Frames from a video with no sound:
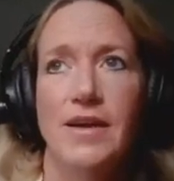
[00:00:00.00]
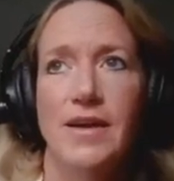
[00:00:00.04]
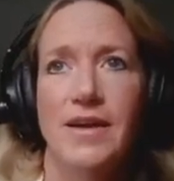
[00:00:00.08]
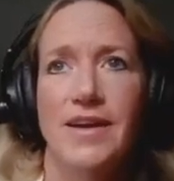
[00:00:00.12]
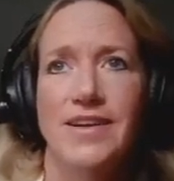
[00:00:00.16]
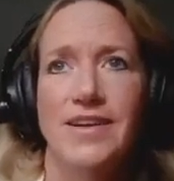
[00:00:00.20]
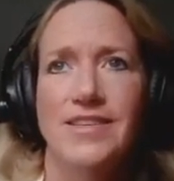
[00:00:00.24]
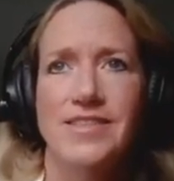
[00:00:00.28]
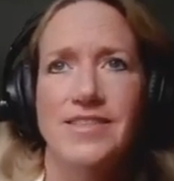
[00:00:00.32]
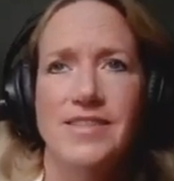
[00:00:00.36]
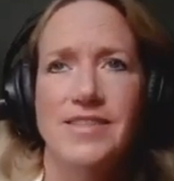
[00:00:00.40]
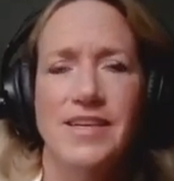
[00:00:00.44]

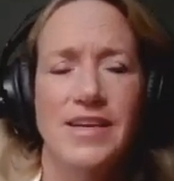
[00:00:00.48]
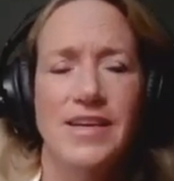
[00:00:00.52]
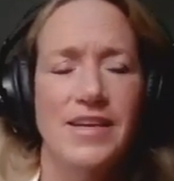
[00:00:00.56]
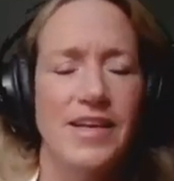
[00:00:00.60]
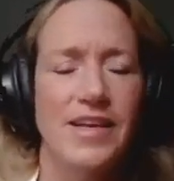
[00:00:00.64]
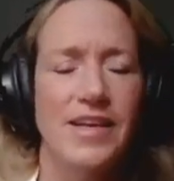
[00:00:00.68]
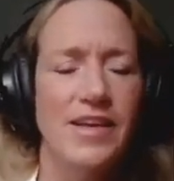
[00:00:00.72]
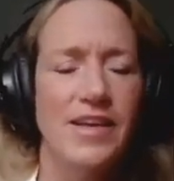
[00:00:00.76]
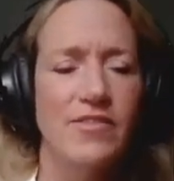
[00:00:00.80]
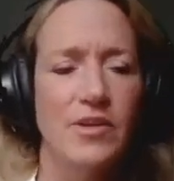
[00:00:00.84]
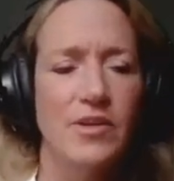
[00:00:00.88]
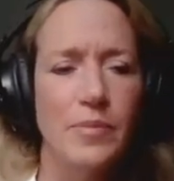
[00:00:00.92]
I just think
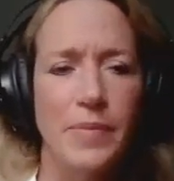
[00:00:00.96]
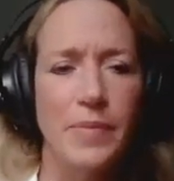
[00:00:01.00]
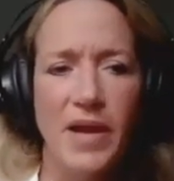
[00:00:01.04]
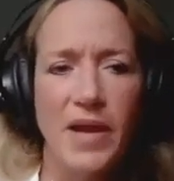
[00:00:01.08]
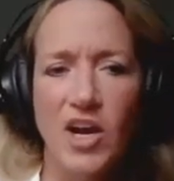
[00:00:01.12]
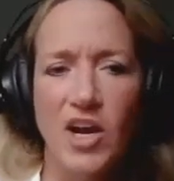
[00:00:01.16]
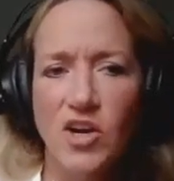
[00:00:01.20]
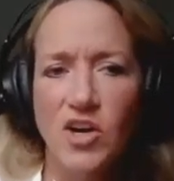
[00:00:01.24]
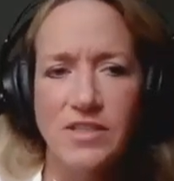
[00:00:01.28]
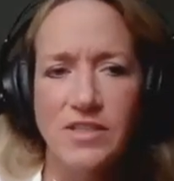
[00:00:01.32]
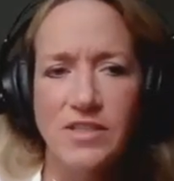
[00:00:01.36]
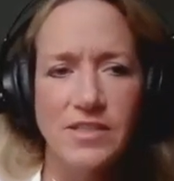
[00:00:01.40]
even
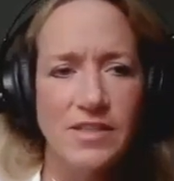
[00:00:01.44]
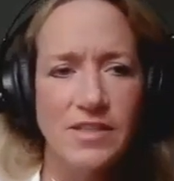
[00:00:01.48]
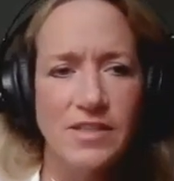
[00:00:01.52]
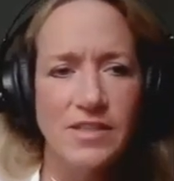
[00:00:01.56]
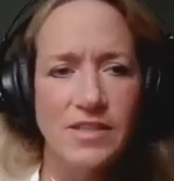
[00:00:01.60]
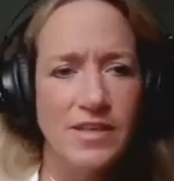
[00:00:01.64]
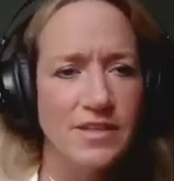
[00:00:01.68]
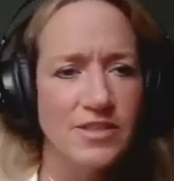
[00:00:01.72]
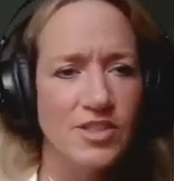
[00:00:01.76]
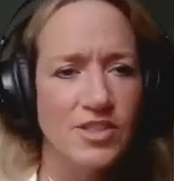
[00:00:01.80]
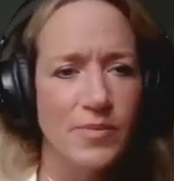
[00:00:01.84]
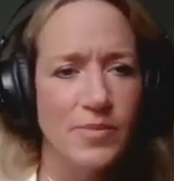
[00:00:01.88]

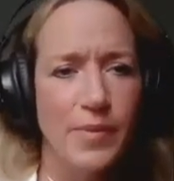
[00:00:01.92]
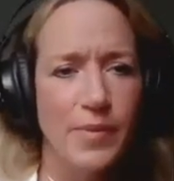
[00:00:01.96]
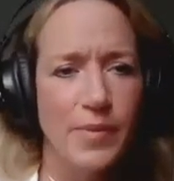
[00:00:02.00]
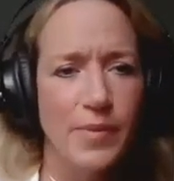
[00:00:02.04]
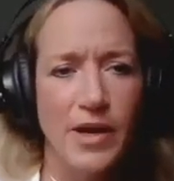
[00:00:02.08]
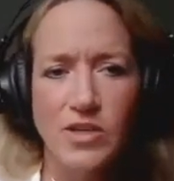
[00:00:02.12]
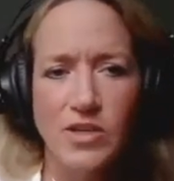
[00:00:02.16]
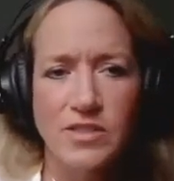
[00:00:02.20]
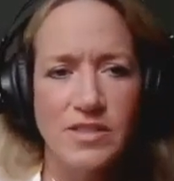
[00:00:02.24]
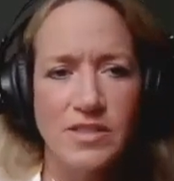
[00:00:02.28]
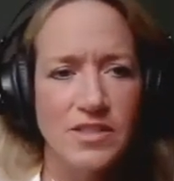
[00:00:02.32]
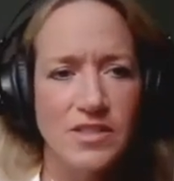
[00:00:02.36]
parenting and
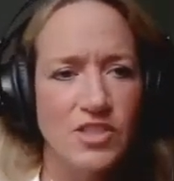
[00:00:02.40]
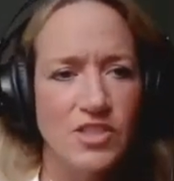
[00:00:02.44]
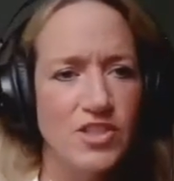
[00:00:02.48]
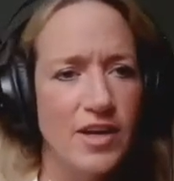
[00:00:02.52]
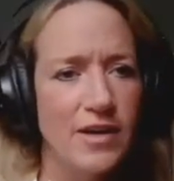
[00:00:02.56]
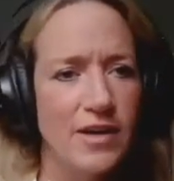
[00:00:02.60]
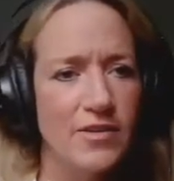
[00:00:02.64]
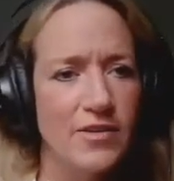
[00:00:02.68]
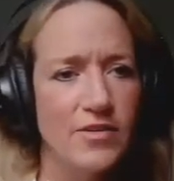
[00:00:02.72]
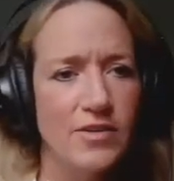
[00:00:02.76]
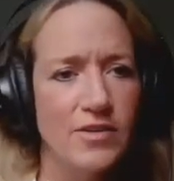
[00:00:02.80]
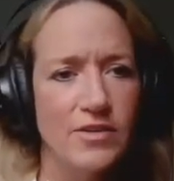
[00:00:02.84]
parents in
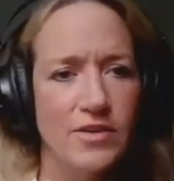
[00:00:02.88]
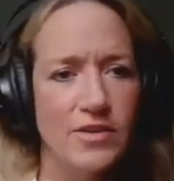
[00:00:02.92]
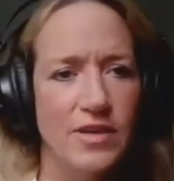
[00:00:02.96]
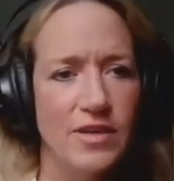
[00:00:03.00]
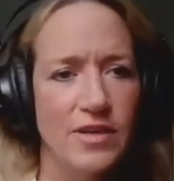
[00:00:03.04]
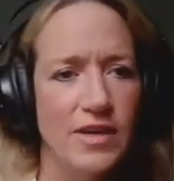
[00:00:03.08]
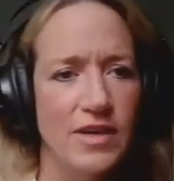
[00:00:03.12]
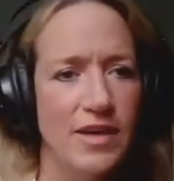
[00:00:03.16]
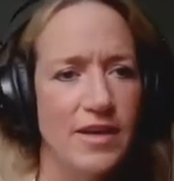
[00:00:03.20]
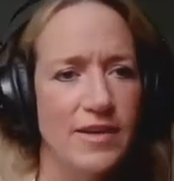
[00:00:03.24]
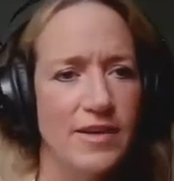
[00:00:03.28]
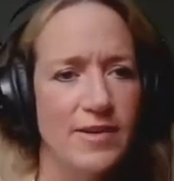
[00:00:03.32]
general
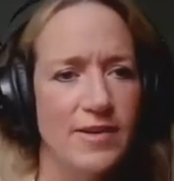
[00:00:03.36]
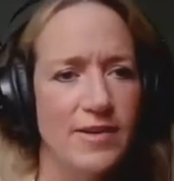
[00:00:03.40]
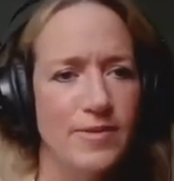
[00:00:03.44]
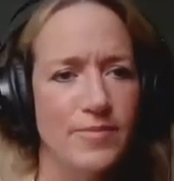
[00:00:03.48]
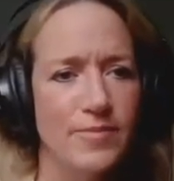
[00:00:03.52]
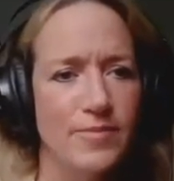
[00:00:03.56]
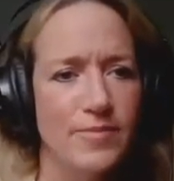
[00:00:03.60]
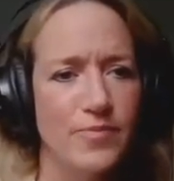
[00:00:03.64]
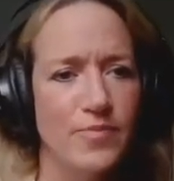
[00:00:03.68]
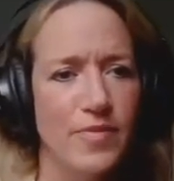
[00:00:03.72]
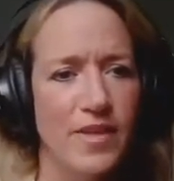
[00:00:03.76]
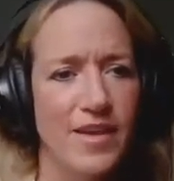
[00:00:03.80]
can help
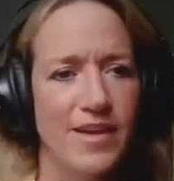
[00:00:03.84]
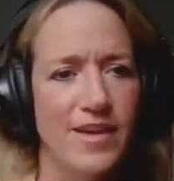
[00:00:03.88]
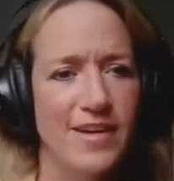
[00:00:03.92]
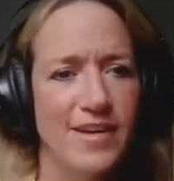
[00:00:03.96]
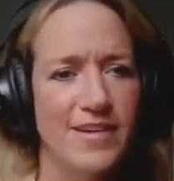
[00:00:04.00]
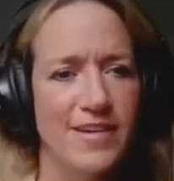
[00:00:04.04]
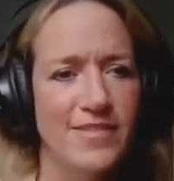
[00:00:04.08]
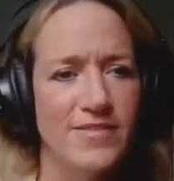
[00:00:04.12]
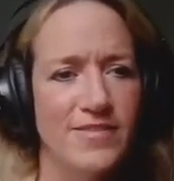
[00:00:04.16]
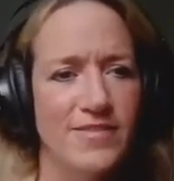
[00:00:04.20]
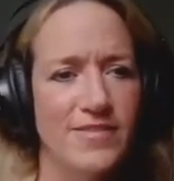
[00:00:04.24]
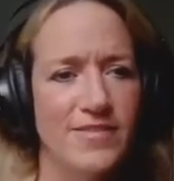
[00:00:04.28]

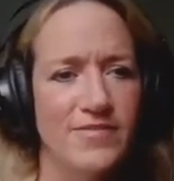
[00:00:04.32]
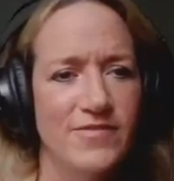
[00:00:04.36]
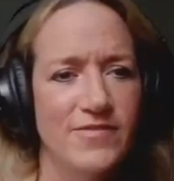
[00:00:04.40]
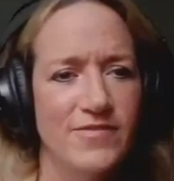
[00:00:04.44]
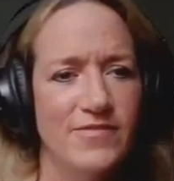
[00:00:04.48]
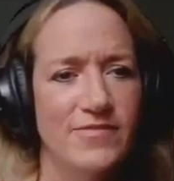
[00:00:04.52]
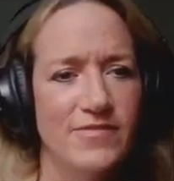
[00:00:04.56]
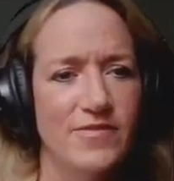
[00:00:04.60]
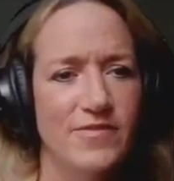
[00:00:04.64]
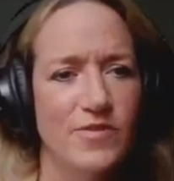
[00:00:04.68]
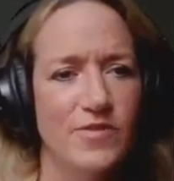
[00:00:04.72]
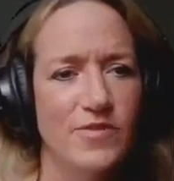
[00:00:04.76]

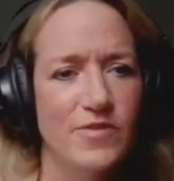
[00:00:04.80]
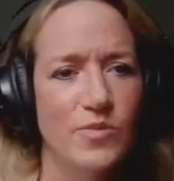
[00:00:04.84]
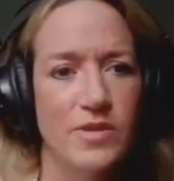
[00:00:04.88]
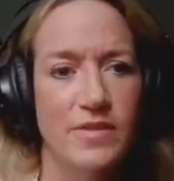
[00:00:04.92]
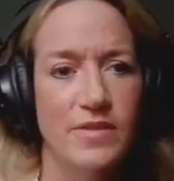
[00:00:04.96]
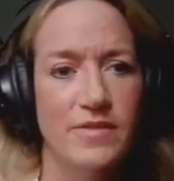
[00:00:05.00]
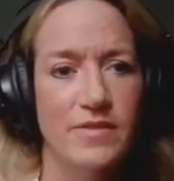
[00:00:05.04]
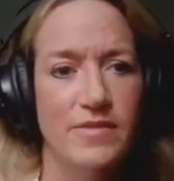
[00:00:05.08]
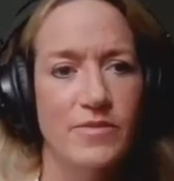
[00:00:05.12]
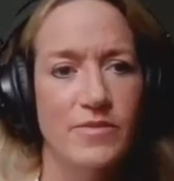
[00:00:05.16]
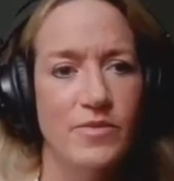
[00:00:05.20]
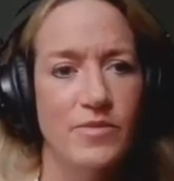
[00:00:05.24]
with
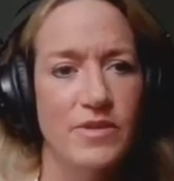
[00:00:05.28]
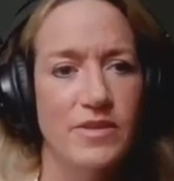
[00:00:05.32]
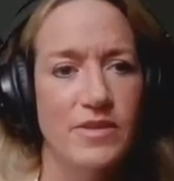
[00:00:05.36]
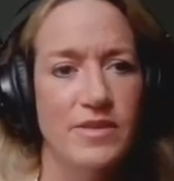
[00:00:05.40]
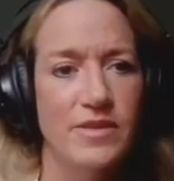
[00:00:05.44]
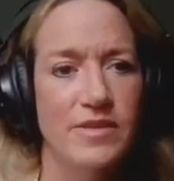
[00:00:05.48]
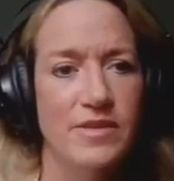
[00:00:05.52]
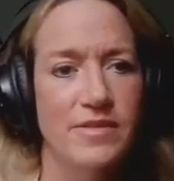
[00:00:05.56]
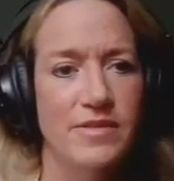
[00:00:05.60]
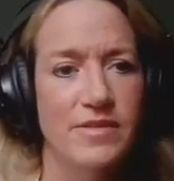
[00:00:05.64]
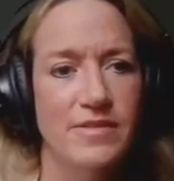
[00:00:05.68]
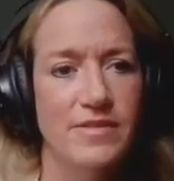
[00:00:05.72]

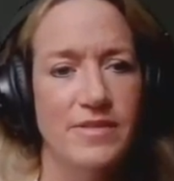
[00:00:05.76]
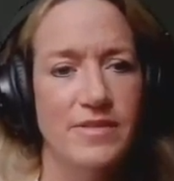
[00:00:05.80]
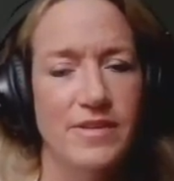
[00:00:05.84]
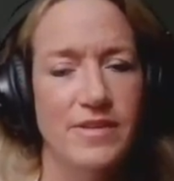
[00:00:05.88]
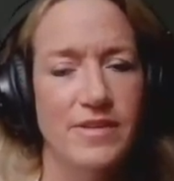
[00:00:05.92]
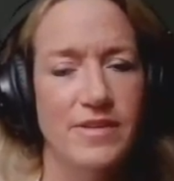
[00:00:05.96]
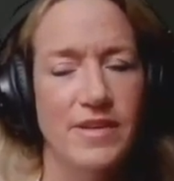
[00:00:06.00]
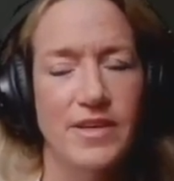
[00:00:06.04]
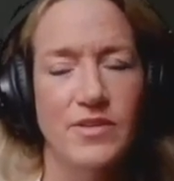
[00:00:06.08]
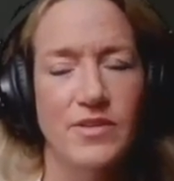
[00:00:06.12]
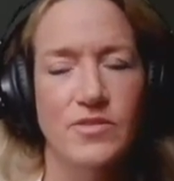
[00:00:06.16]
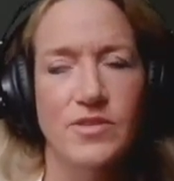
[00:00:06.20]

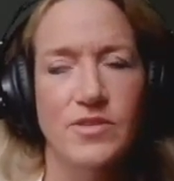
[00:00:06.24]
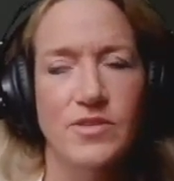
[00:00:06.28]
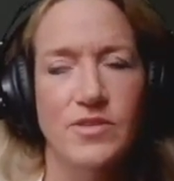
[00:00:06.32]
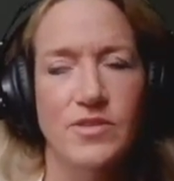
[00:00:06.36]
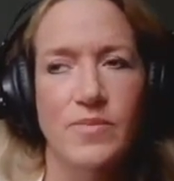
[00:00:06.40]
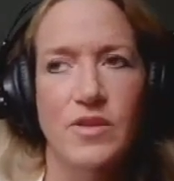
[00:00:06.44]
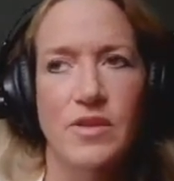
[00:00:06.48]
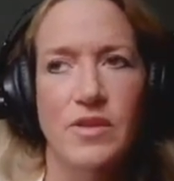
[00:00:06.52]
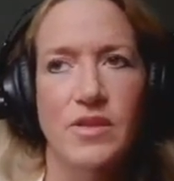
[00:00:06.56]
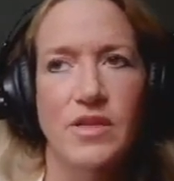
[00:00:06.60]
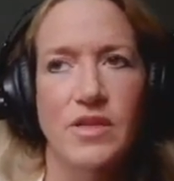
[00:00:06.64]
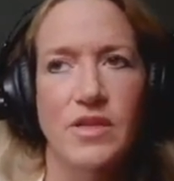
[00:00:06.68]
some
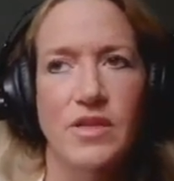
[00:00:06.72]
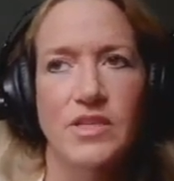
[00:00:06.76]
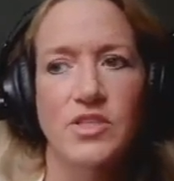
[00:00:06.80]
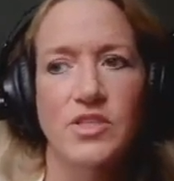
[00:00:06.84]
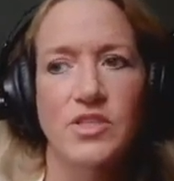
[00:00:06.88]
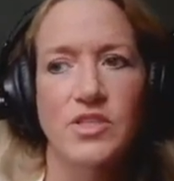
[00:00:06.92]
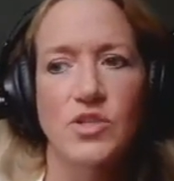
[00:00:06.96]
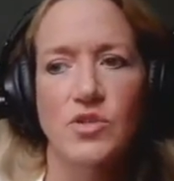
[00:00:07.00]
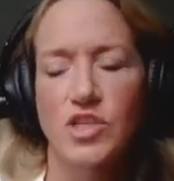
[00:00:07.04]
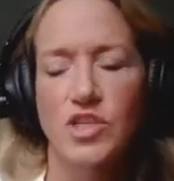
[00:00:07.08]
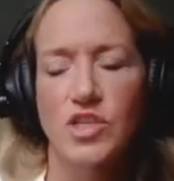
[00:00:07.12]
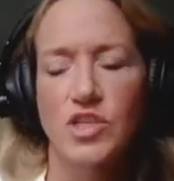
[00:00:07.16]
of the things
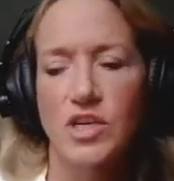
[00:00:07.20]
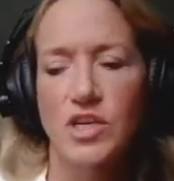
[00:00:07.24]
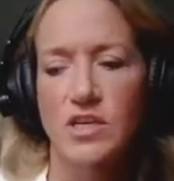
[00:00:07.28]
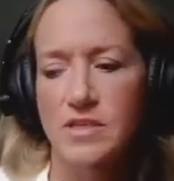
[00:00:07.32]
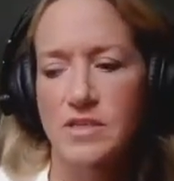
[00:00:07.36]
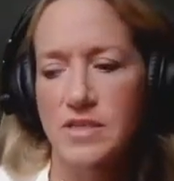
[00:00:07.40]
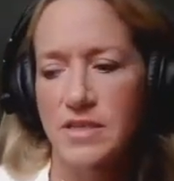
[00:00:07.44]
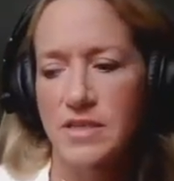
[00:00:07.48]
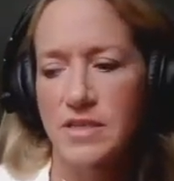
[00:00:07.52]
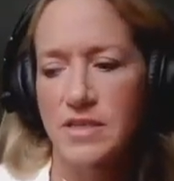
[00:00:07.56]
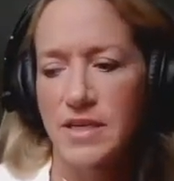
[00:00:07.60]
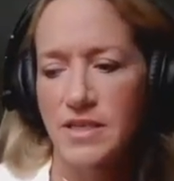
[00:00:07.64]
you shared
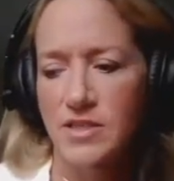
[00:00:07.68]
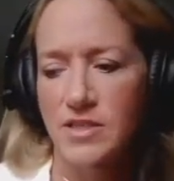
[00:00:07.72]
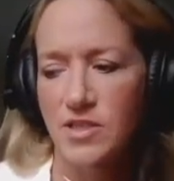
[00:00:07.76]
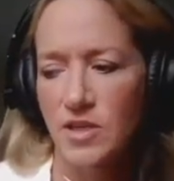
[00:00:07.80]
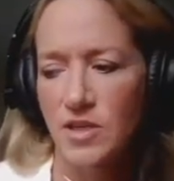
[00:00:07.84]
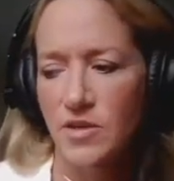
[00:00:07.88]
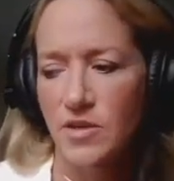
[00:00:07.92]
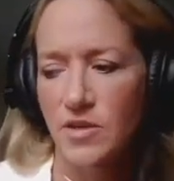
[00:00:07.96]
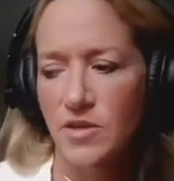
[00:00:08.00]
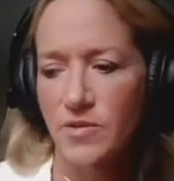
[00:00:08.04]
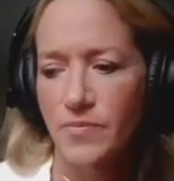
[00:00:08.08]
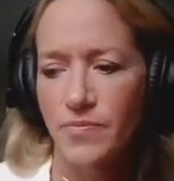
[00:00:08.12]
today.
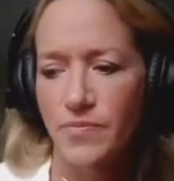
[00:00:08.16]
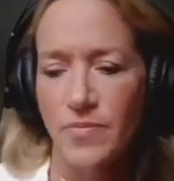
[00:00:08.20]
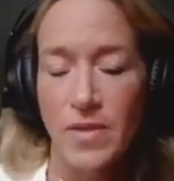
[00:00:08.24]
So,